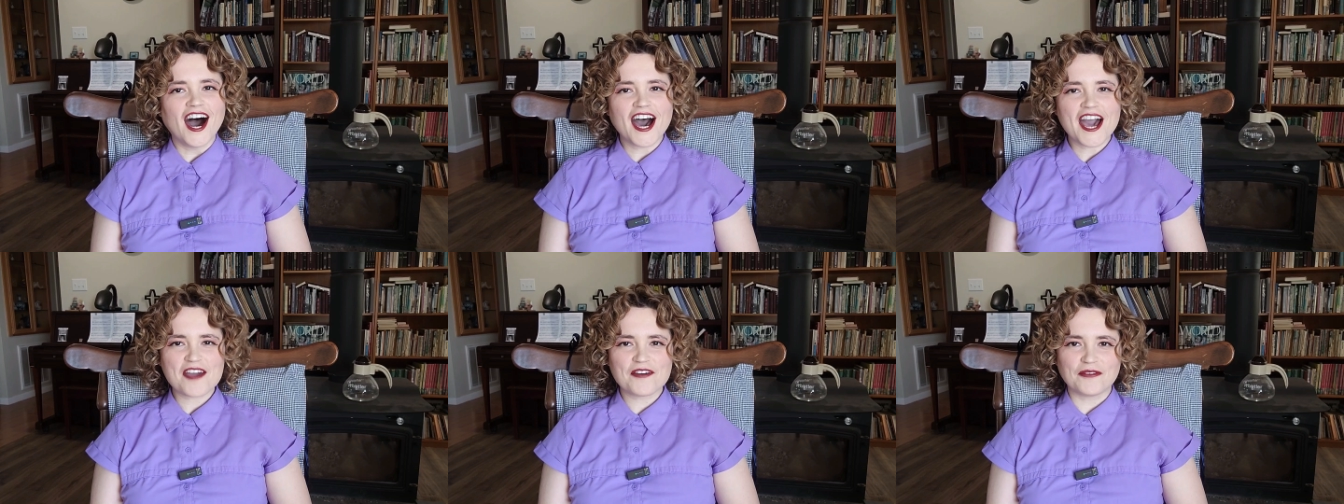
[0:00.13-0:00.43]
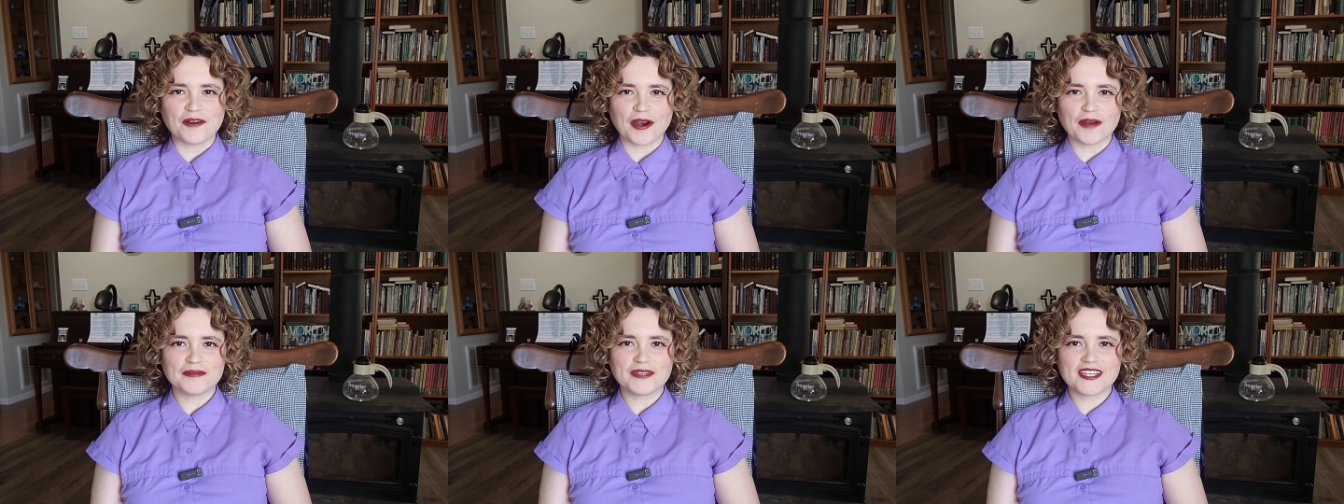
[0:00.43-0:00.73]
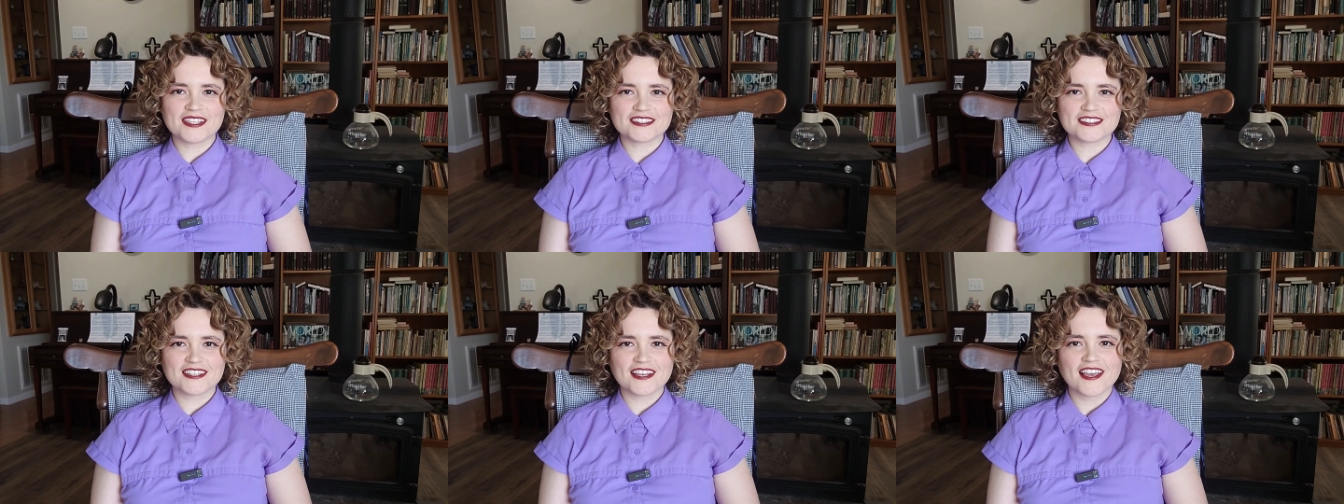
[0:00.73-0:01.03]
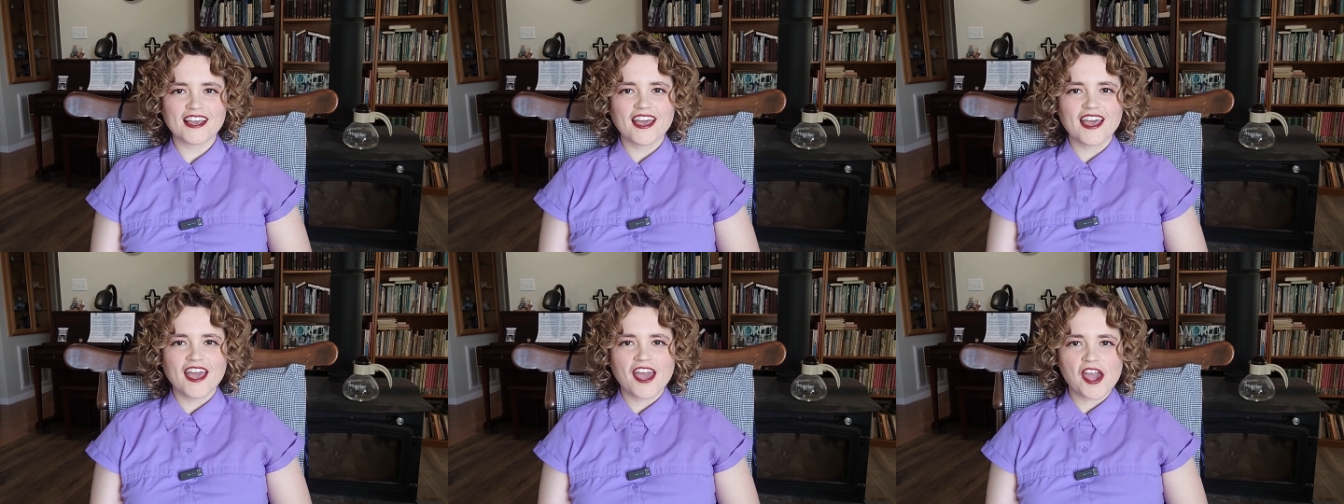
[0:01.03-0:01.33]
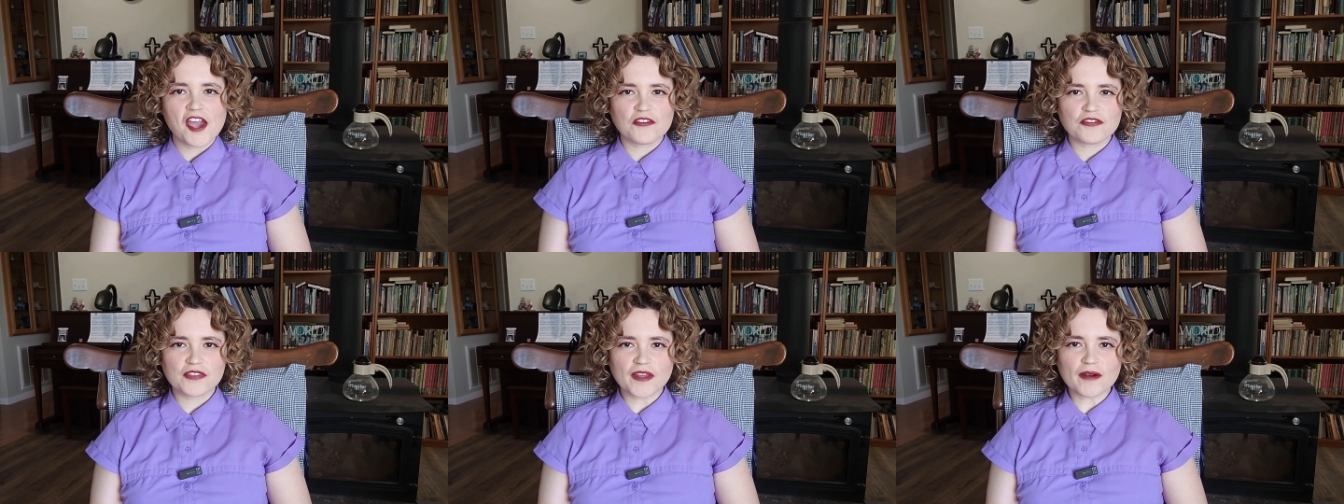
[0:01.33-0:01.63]
Hi, wormies!
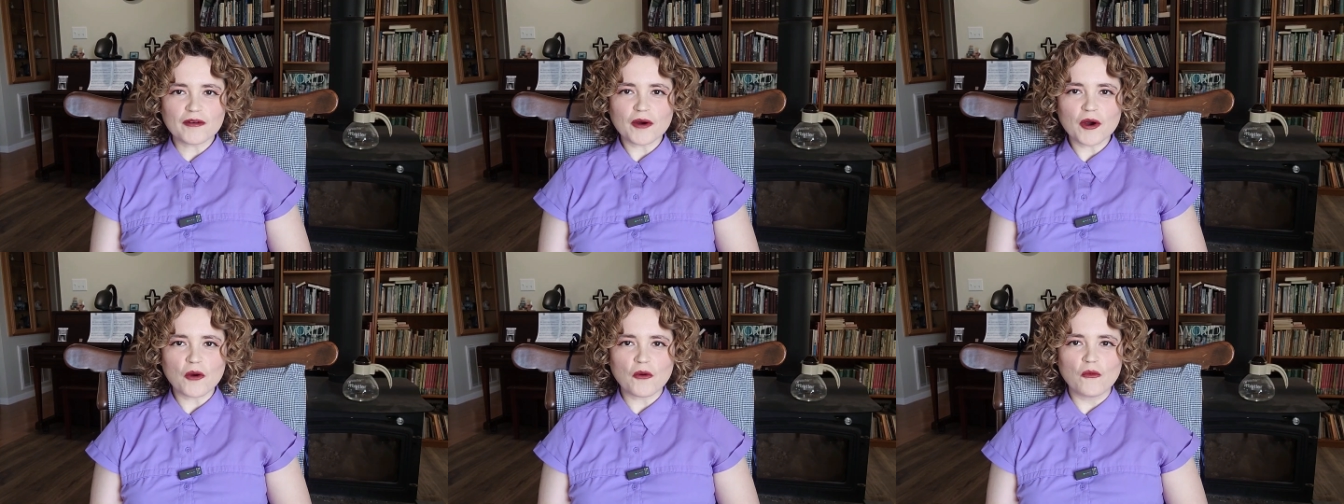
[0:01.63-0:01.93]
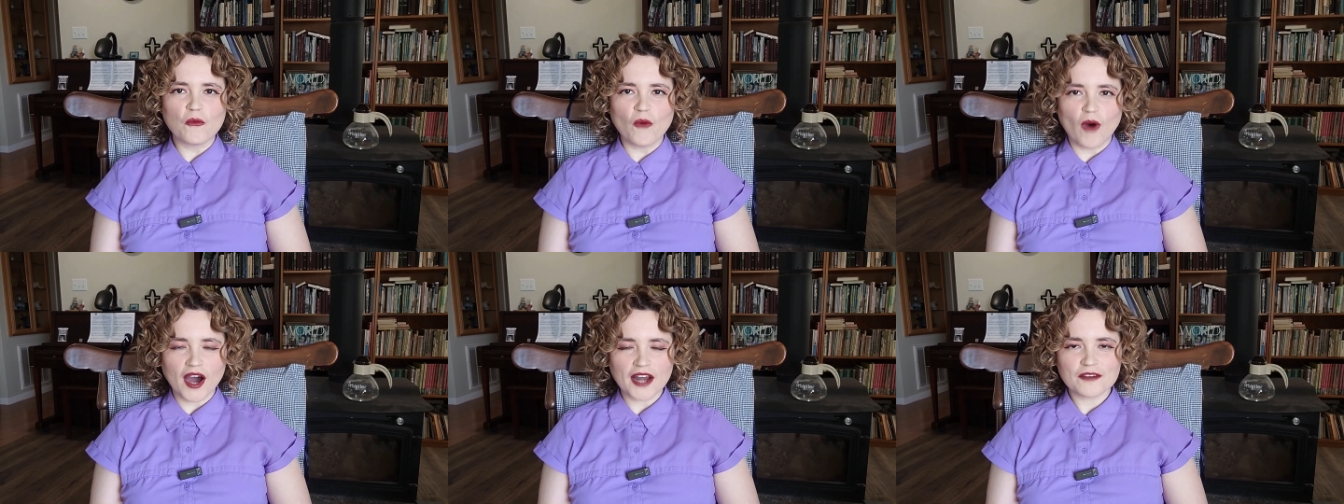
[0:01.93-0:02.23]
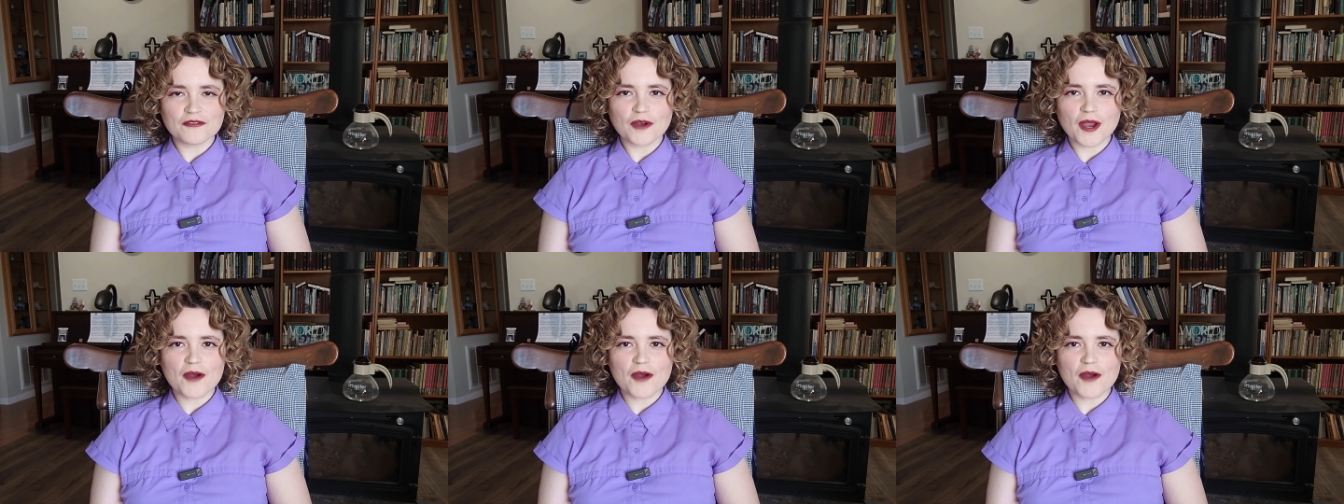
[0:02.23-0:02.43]
If there were one